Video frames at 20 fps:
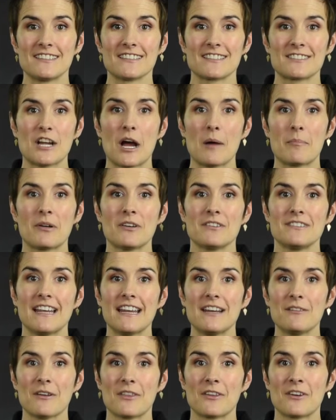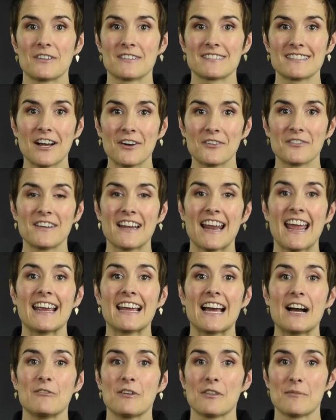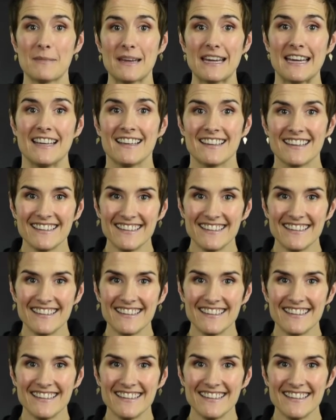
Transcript: to stop her date with herself and hang out with me.